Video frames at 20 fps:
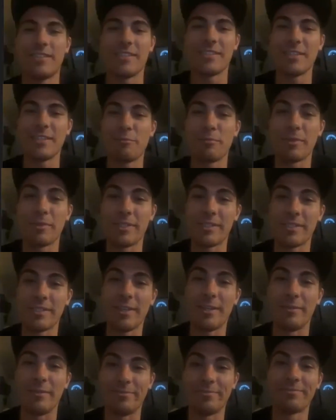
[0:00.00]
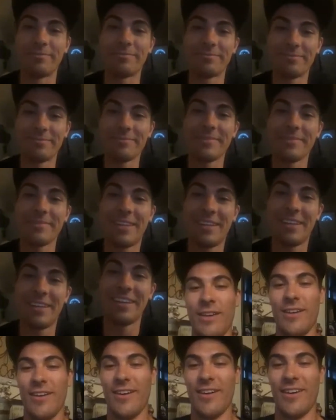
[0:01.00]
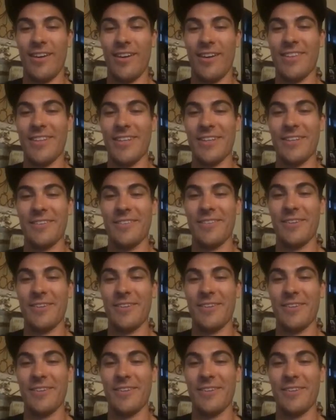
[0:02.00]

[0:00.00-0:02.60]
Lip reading: a slippery slope. I think,